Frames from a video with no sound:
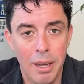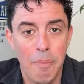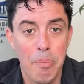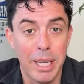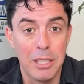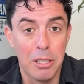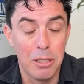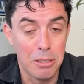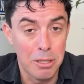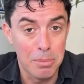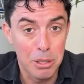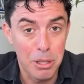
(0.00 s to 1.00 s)
Make sure you're
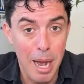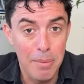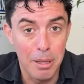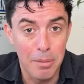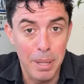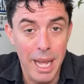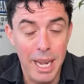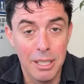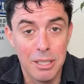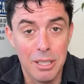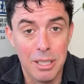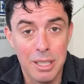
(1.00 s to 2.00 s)
subscribed to the
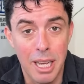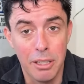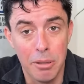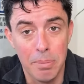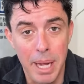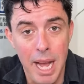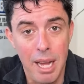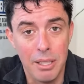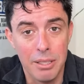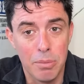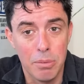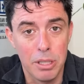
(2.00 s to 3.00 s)
page. Tell your
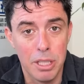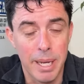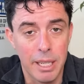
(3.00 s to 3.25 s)
pals. We'll see you back here